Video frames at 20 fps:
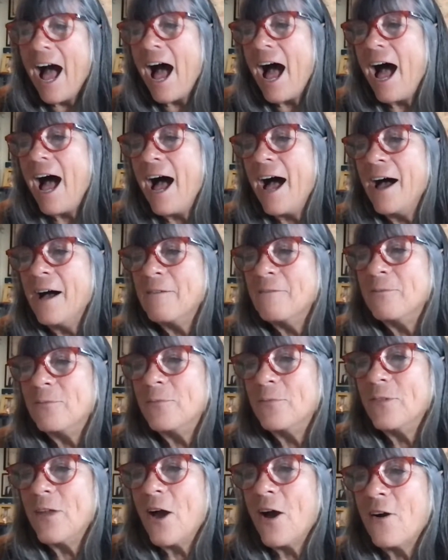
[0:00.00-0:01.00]

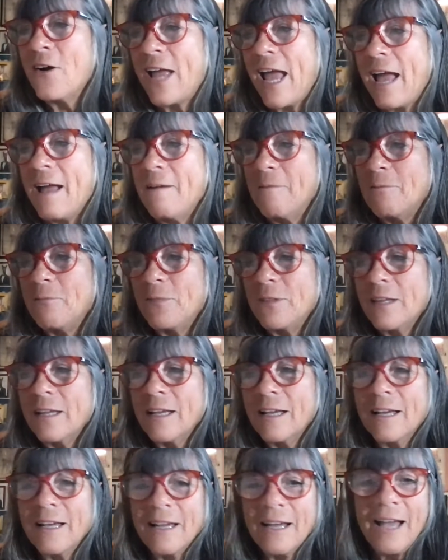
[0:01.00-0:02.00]
Okay.
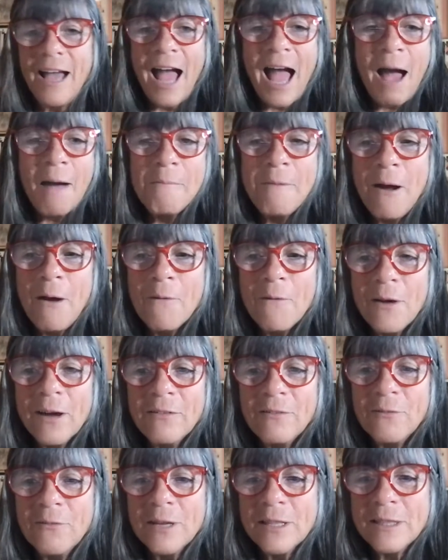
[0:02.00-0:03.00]
How about
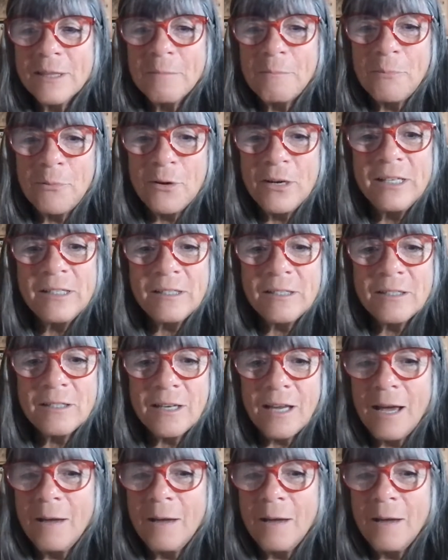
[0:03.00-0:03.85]
one with a priest,